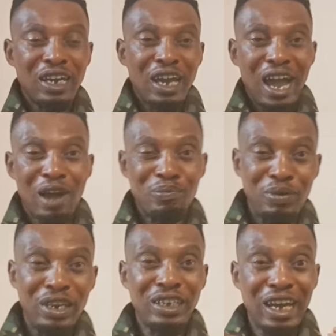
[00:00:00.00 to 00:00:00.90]
her
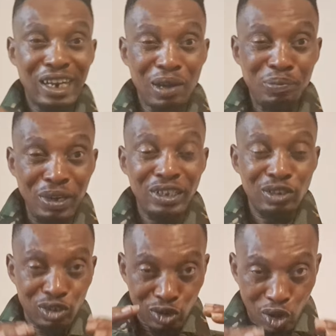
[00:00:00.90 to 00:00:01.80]
page. And her page
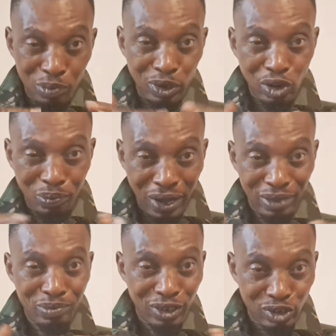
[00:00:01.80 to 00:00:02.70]
is coming up. I
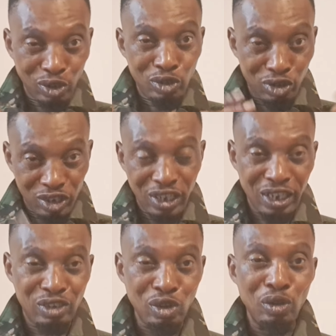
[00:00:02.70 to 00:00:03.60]
make sure you see
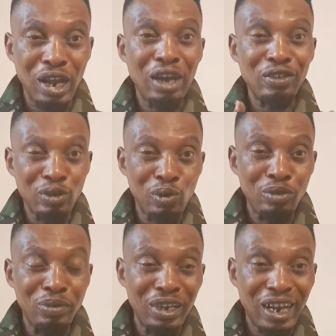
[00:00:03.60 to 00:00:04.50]
it. So now, if you
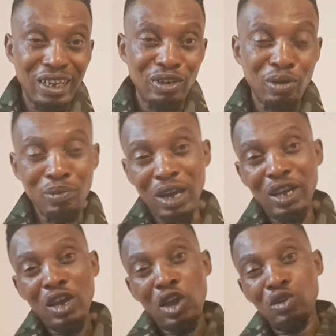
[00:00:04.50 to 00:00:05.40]
want my Raheem number,
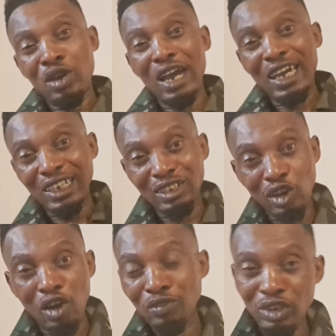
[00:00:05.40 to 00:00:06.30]
you can get it
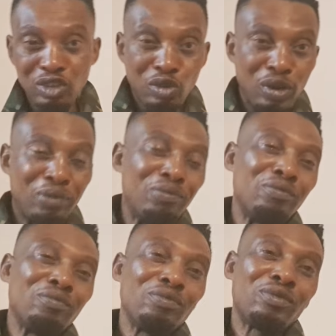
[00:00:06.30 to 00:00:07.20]
off the screen.
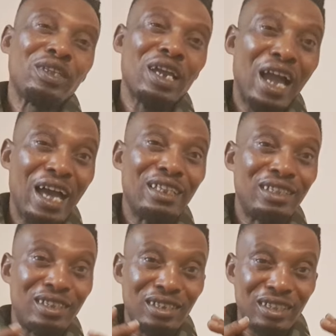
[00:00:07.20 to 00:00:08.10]
And
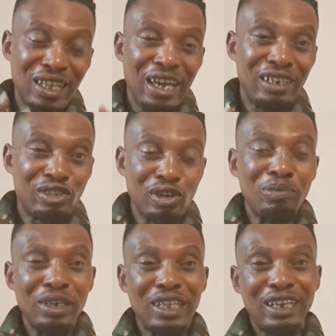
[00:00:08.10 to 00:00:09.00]
there is
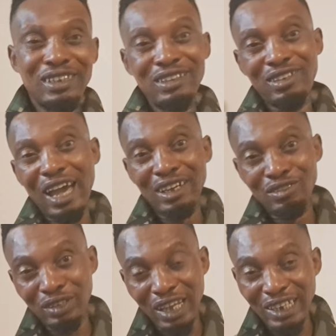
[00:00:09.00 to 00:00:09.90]
something that is
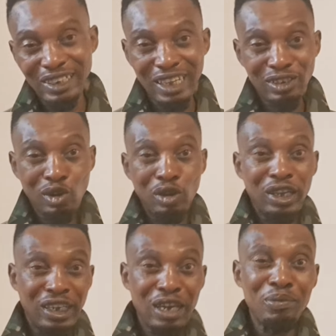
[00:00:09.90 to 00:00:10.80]
advertising that's called a
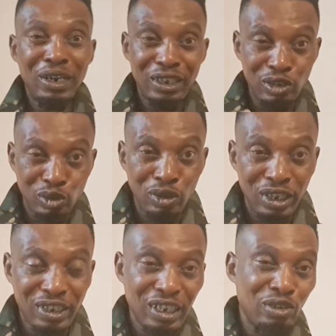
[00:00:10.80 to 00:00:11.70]
game. I need you to
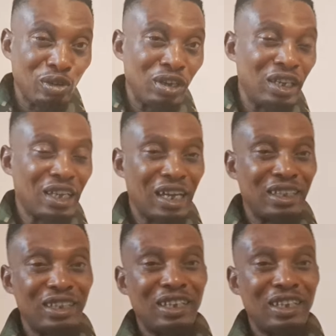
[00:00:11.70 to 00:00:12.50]
listen to it. And